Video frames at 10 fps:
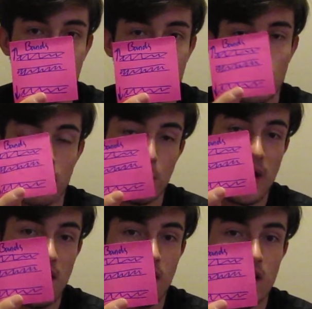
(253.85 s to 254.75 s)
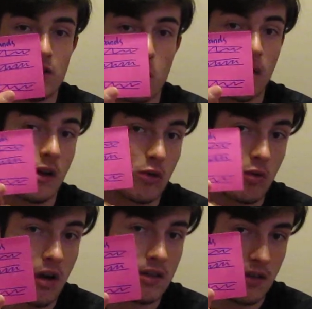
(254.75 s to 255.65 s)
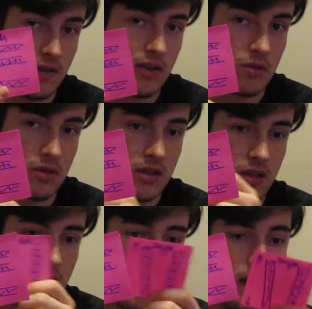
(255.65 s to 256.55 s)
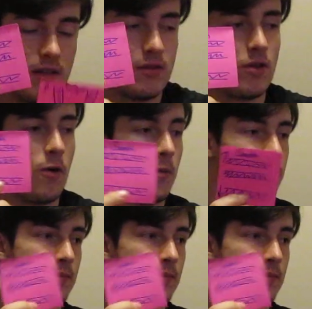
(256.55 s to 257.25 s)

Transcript: So for banding, it's going across the ventral side. So